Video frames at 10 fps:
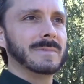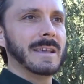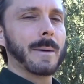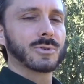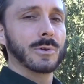
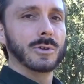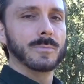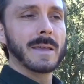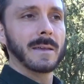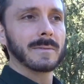the
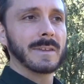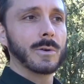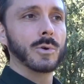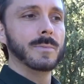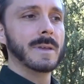absolute being, they
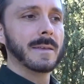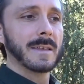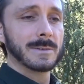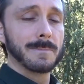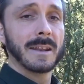could be
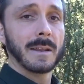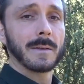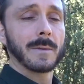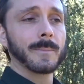splitted